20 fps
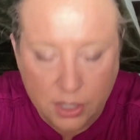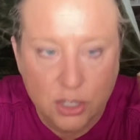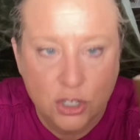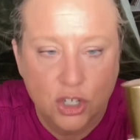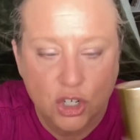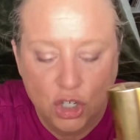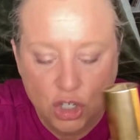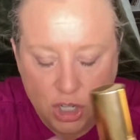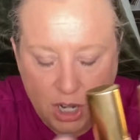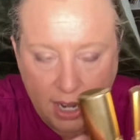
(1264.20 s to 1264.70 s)

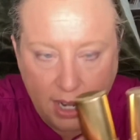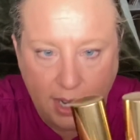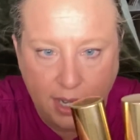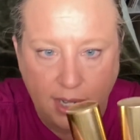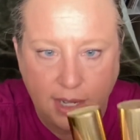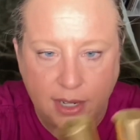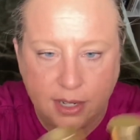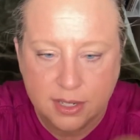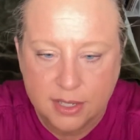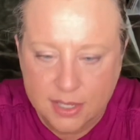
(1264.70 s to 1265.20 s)

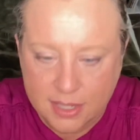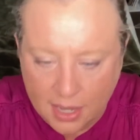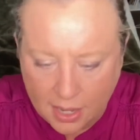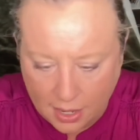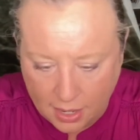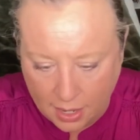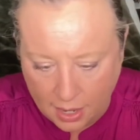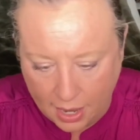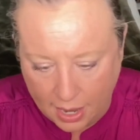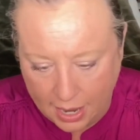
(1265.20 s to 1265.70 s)
shades.
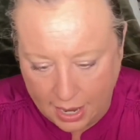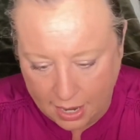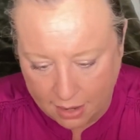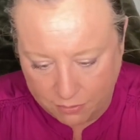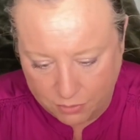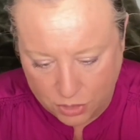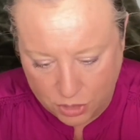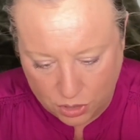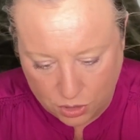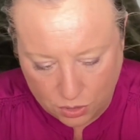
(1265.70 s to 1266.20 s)
I
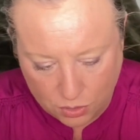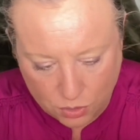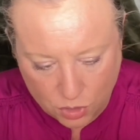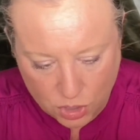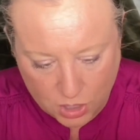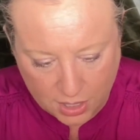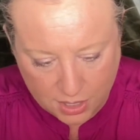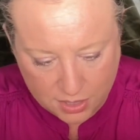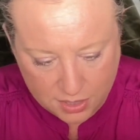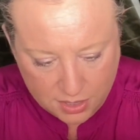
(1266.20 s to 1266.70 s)
have 2
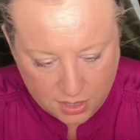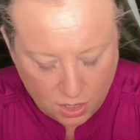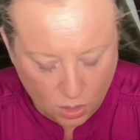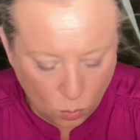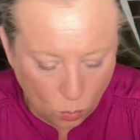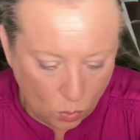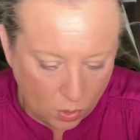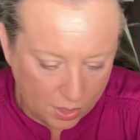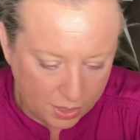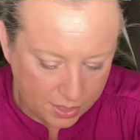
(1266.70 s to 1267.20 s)
shades here.
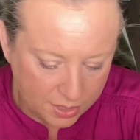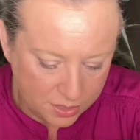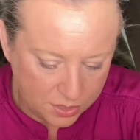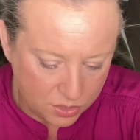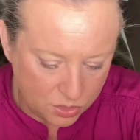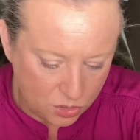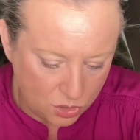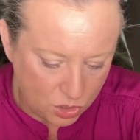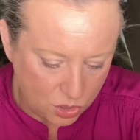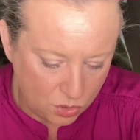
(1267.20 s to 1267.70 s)
One
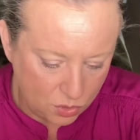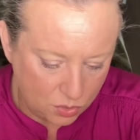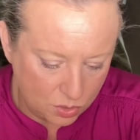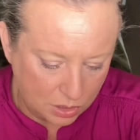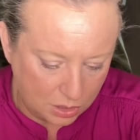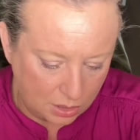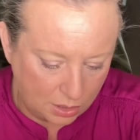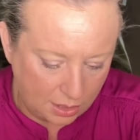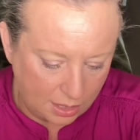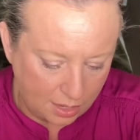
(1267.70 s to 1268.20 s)
is
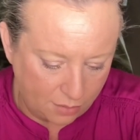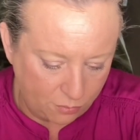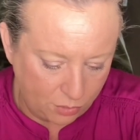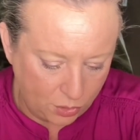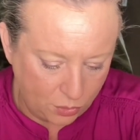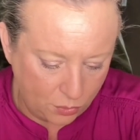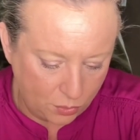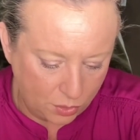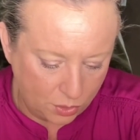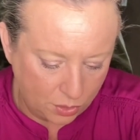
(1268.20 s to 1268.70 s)
Nude
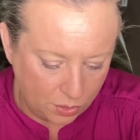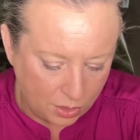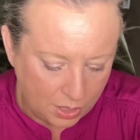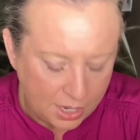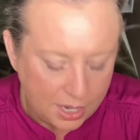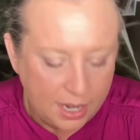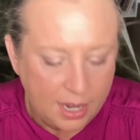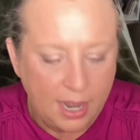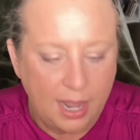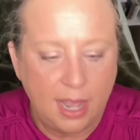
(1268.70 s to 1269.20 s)
Laveur,
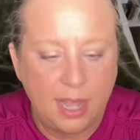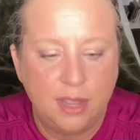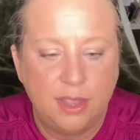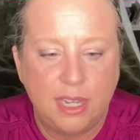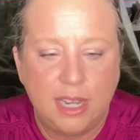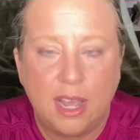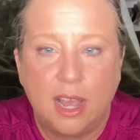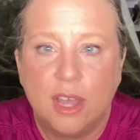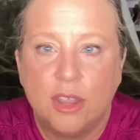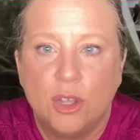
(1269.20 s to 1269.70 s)
and
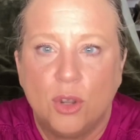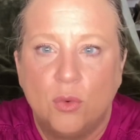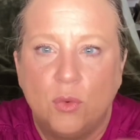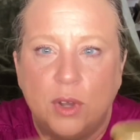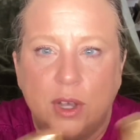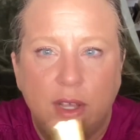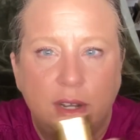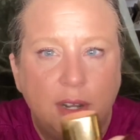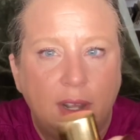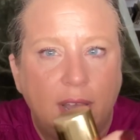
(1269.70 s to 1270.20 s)
the other
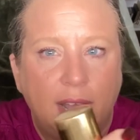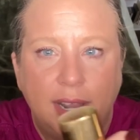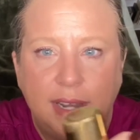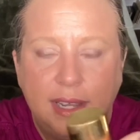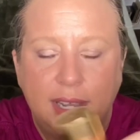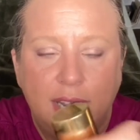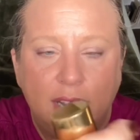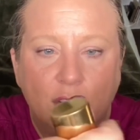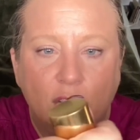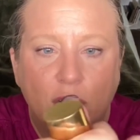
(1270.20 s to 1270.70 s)
one, I
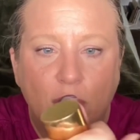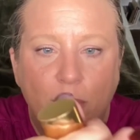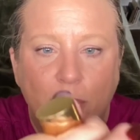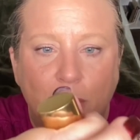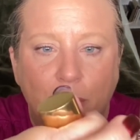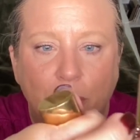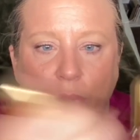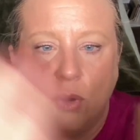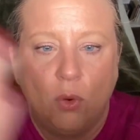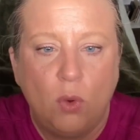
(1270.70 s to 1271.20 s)
can't
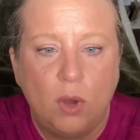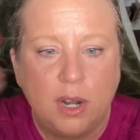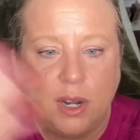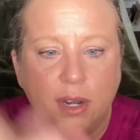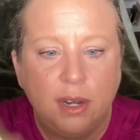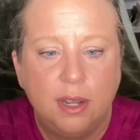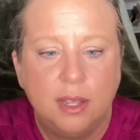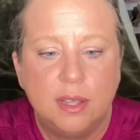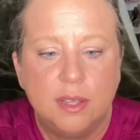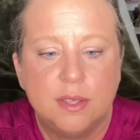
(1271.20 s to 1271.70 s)
remember what
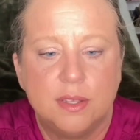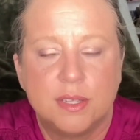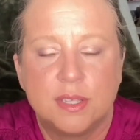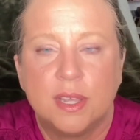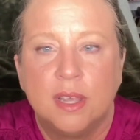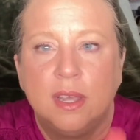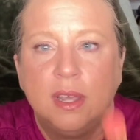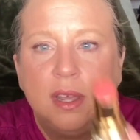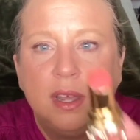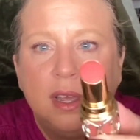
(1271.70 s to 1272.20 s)
it
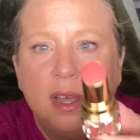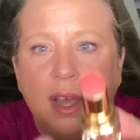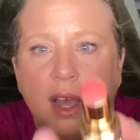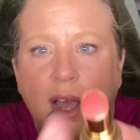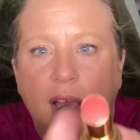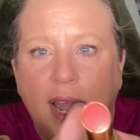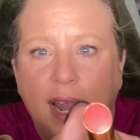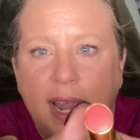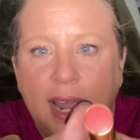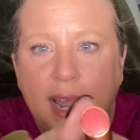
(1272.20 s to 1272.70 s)
is.
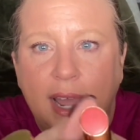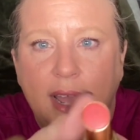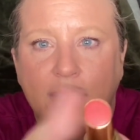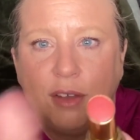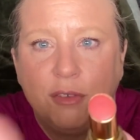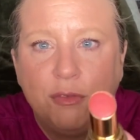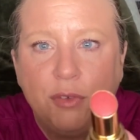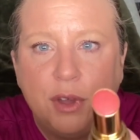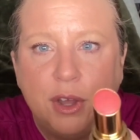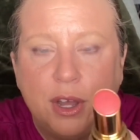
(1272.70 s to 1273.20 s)
I
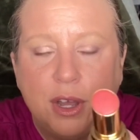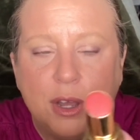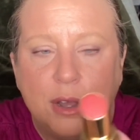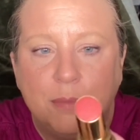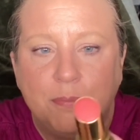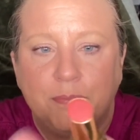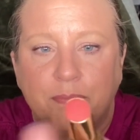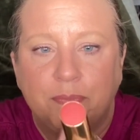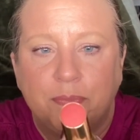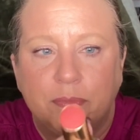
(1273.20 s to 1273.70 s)
have
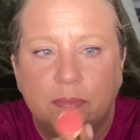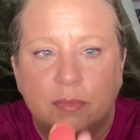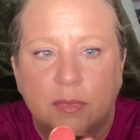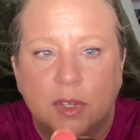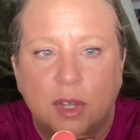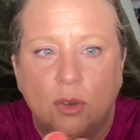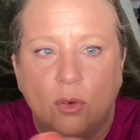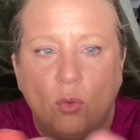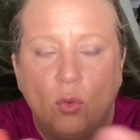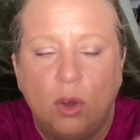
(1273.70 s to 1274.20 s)

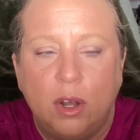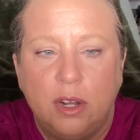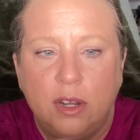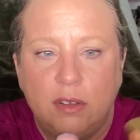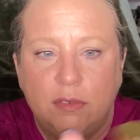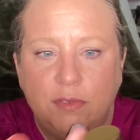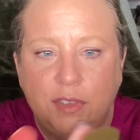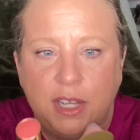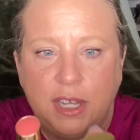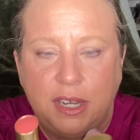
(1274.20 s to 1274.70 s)
one
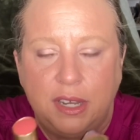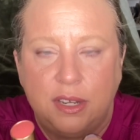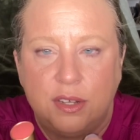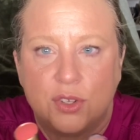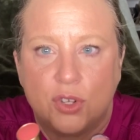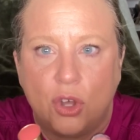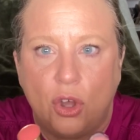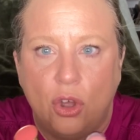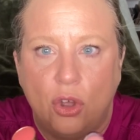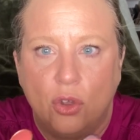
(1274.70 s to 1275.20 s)
of
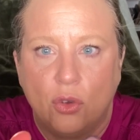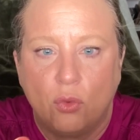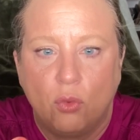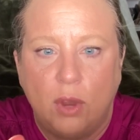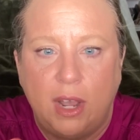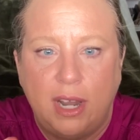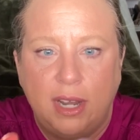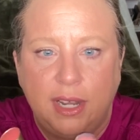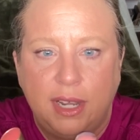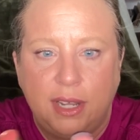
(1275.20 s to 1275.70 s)
these
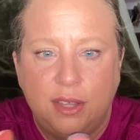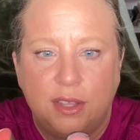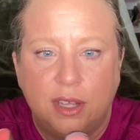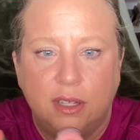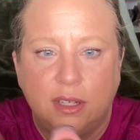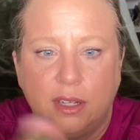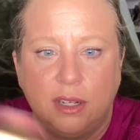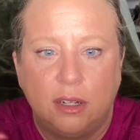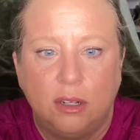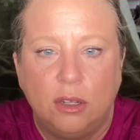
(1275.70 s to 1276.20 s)
already. The
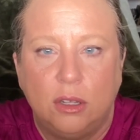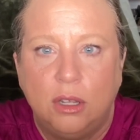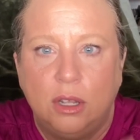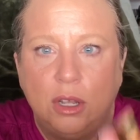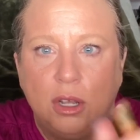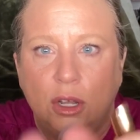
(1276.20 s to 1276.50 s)
little,